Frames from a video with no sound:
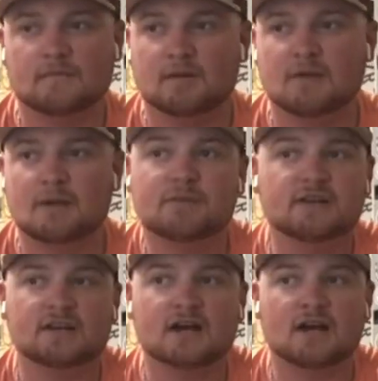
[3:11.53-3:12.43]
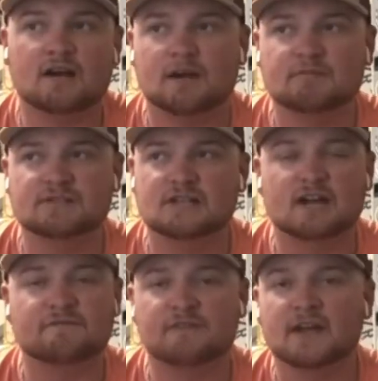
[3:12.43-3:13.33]
In my opinion, I'm just not
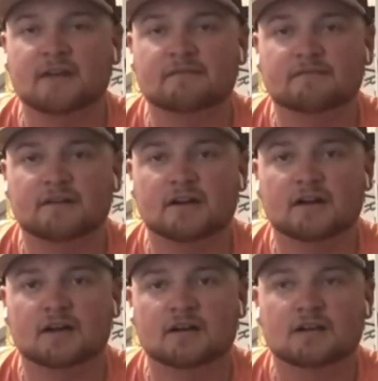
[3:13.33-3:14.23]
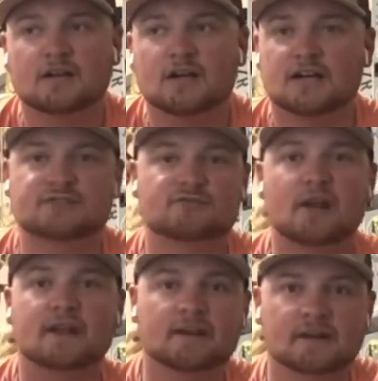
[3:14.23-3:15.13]
a fan of a
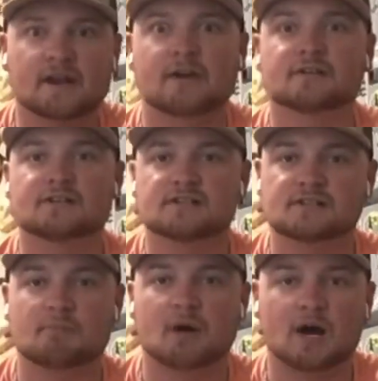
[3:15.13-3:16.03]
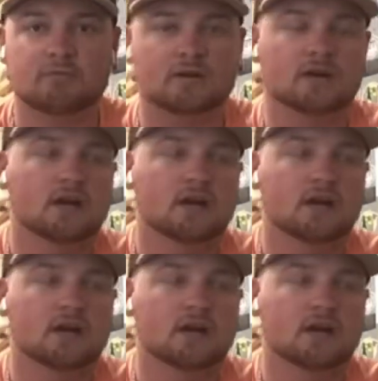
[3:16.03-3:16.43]
strike indicator such as a bobber.